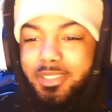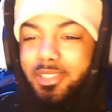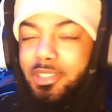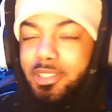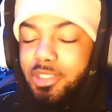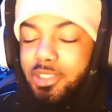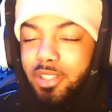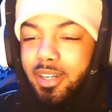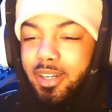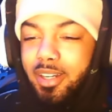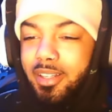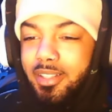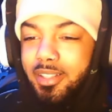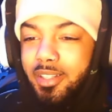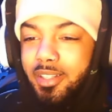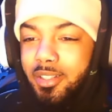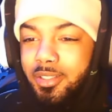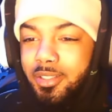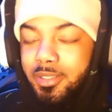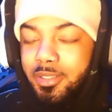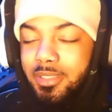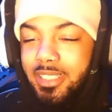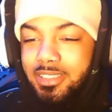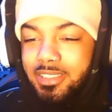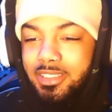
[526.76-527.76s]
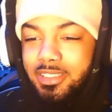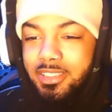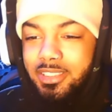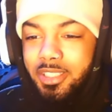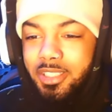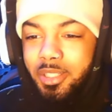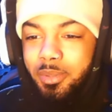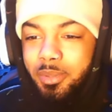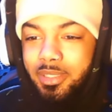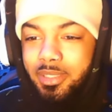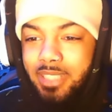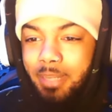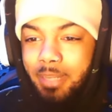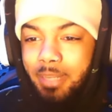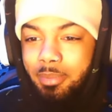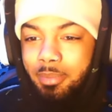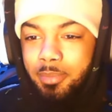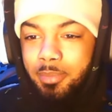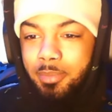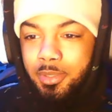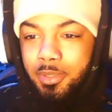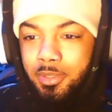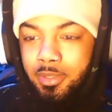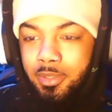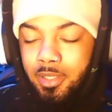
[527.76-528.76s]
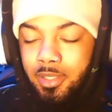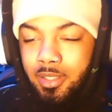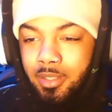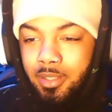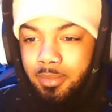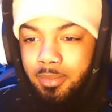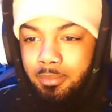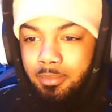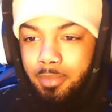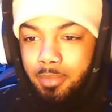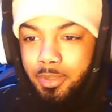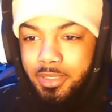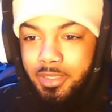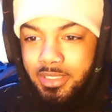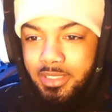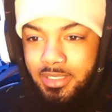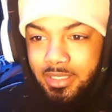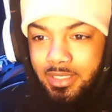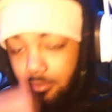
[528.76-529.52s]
should already know, that should tell you what type of mood, boys in.